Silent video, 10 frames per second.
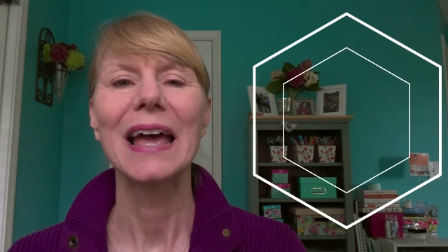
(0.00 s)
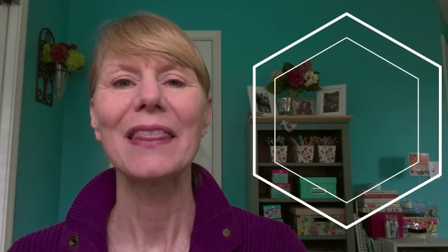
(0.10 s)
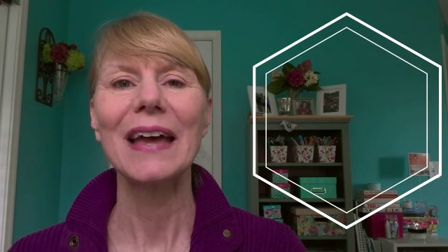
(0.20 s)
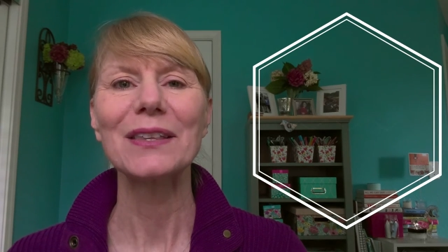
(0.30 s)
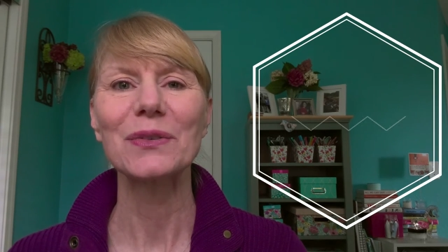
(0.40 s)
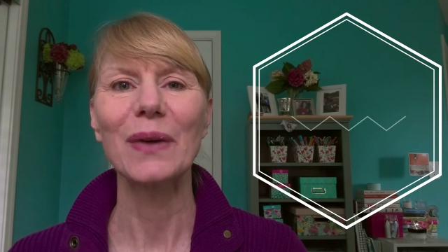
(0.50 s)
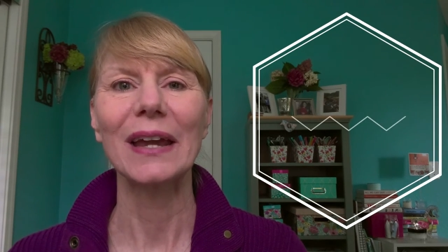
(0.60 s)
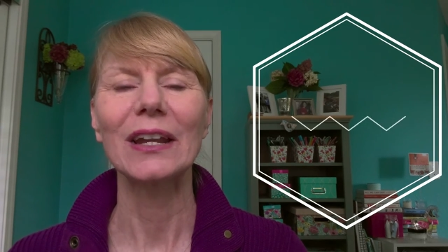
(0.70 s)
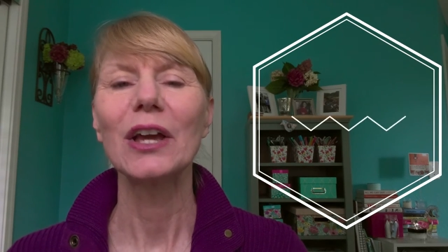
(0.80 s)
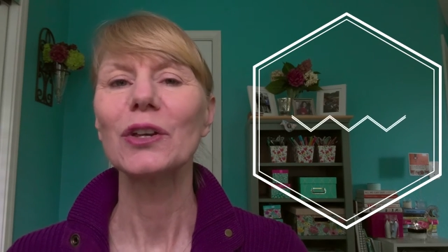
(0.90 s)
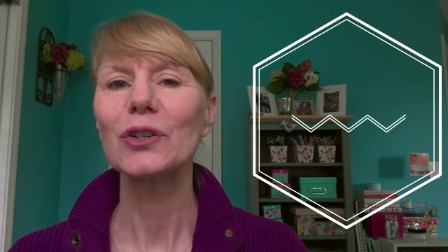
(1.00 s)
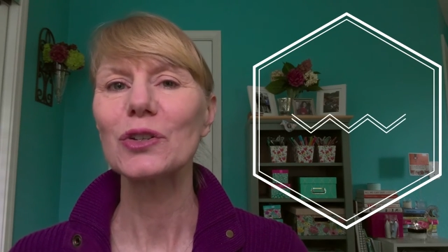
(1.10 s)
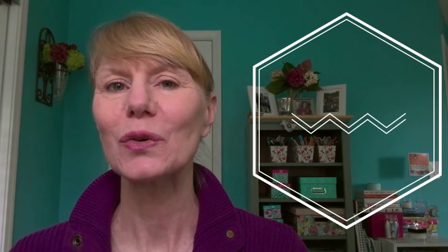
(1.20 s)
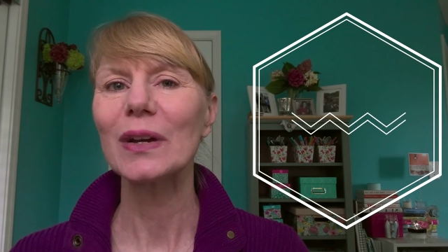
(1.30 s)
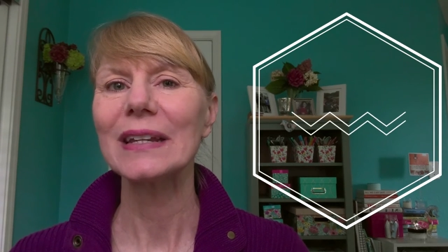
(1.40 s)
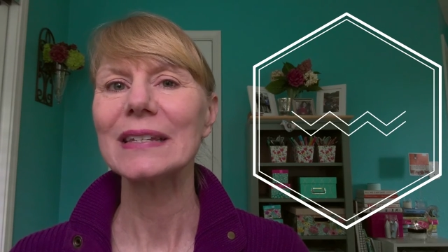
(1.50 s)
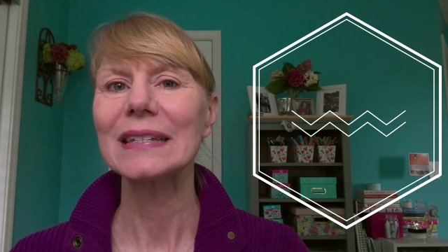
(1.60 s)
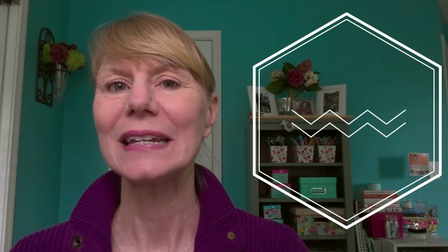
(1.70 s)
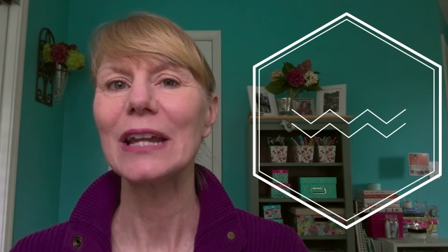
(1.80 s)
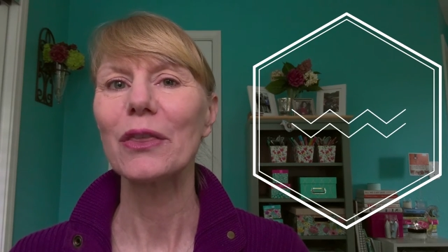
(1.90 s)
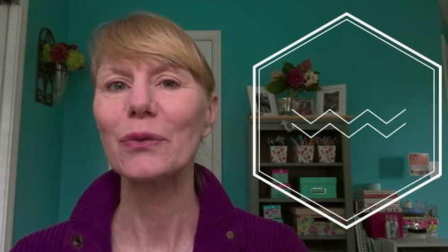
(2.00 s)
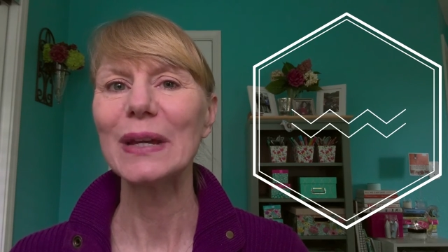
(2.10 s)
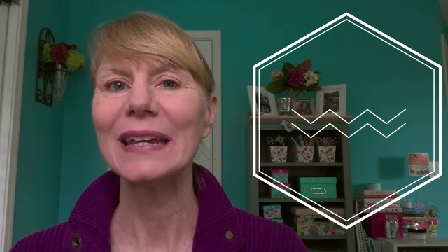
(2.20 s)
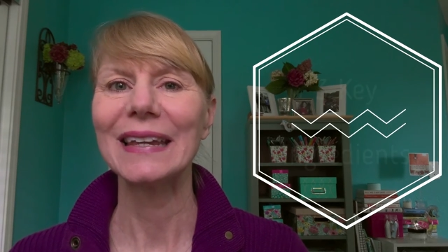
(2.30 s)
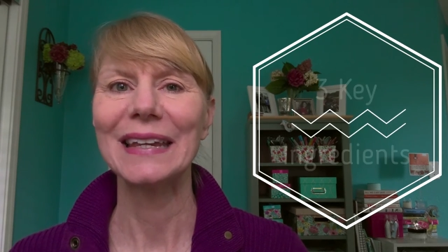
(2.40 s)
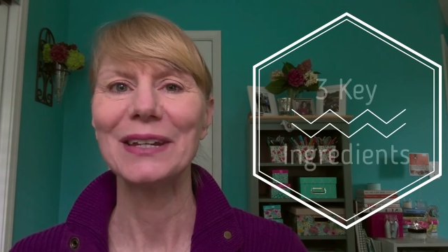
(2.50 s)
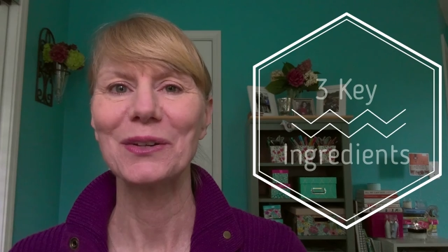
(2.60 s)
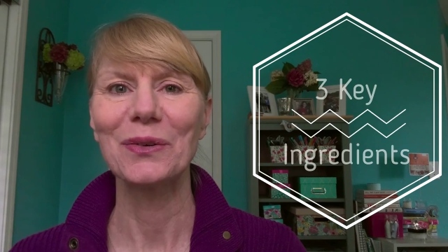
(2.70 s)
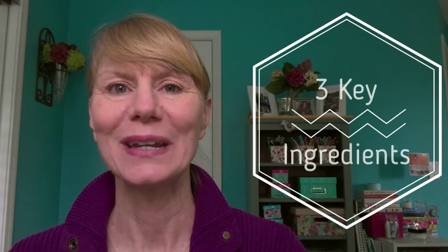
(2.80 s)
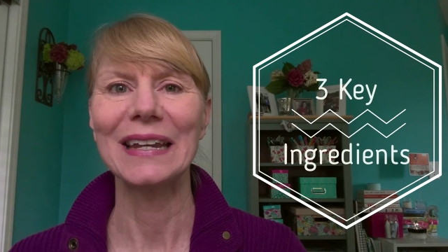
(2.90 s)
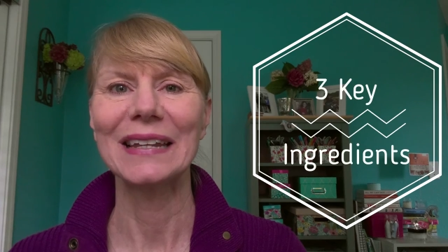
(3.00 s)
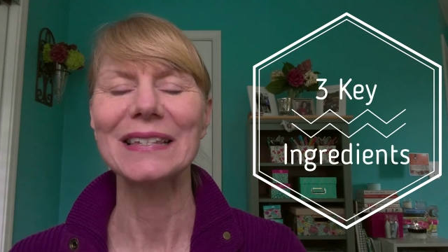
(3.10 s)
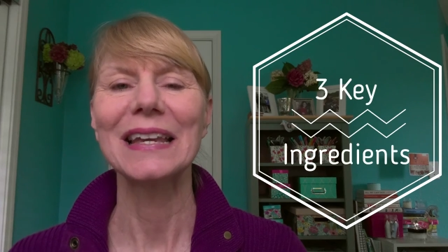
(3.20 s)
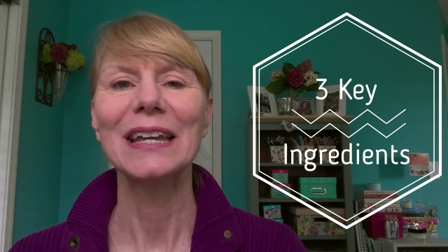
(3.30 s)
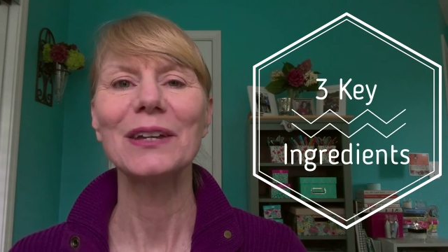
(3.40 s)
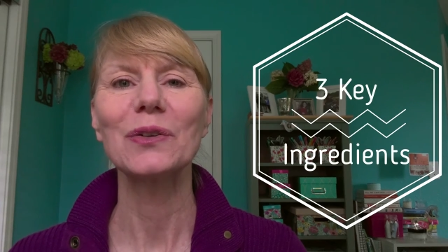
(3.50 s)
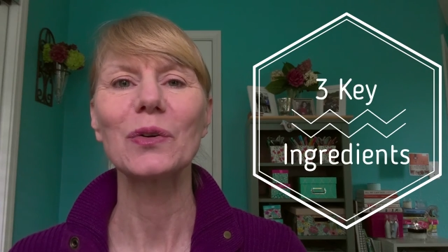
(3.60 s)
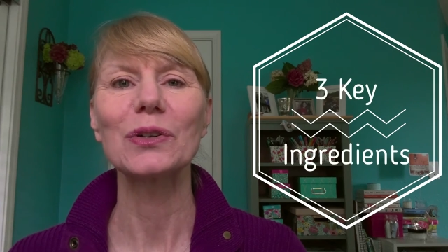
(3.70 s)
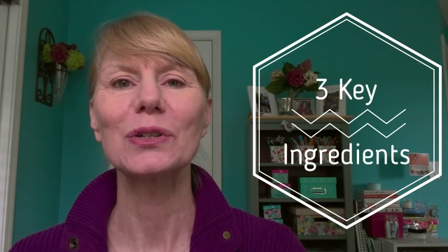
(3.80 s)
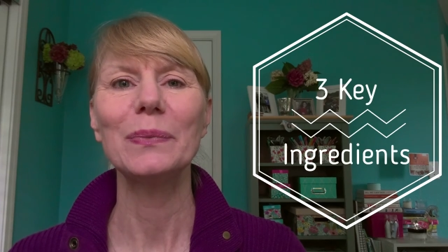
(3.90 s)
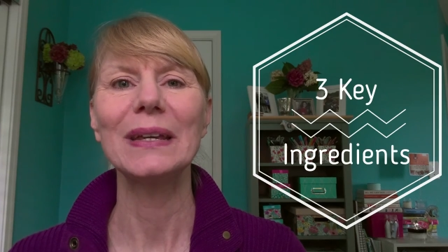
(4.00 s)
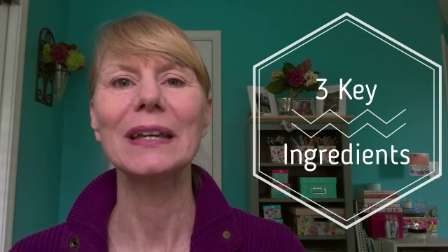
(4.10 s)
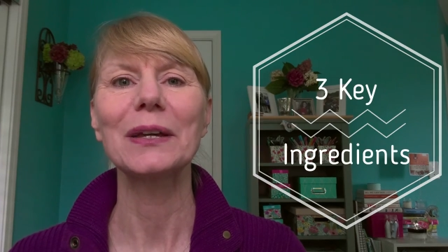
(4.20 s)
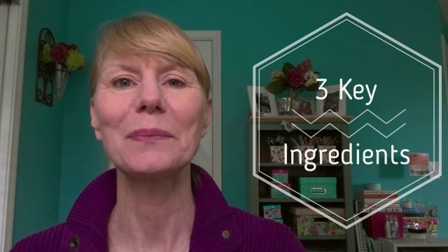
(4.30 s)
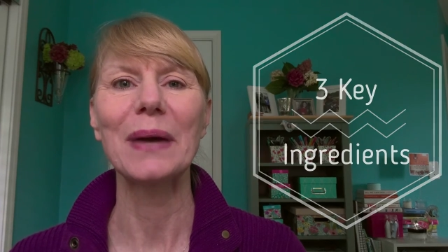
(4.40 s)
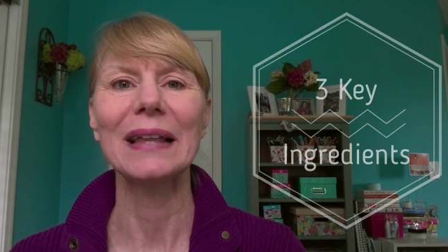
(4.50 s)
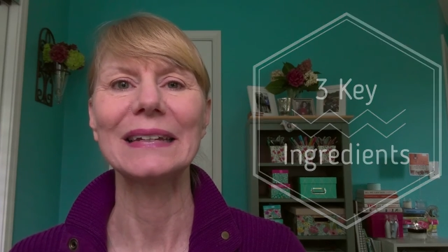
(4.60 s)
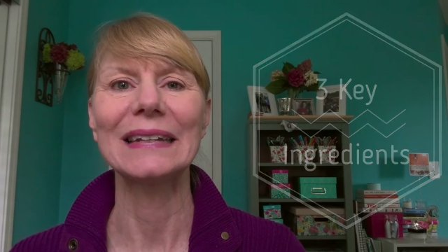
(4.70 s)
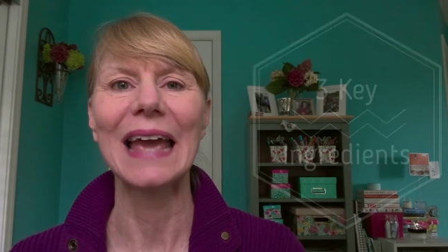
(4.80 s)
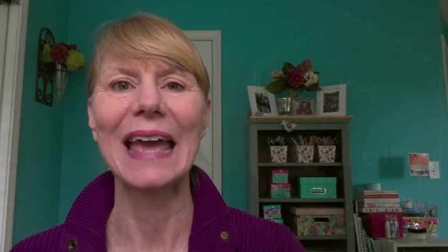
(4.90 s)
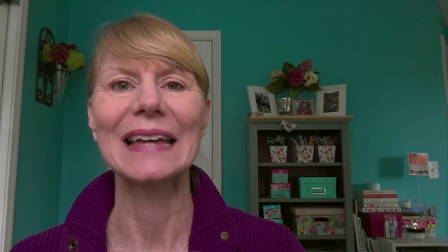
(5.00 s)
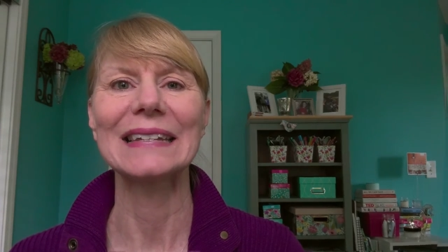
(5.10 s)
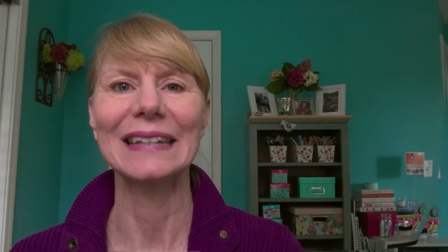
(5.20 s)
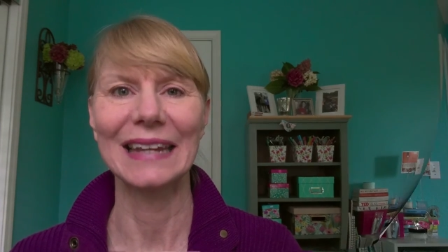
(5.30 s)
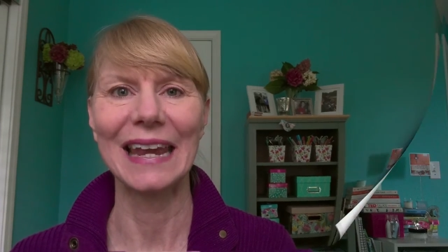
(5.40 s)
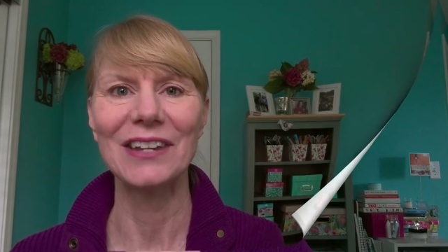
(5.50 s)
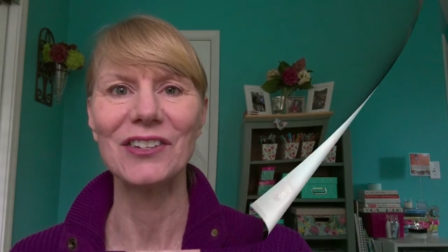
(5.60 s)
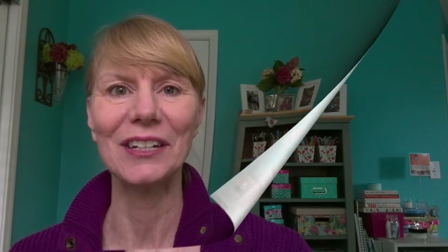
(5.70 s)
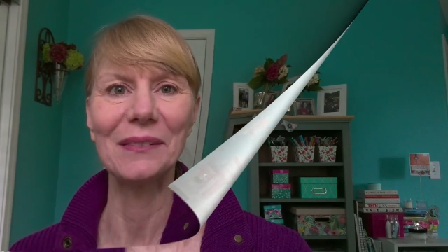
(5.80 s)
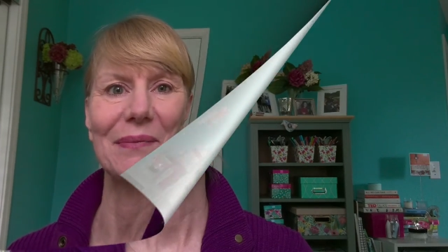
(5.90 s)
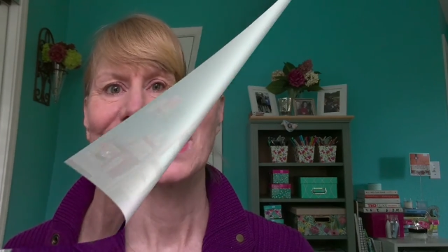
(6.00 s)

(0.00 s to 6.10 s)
That's right, your stories need three key ingredients in order to be compelling and engaging.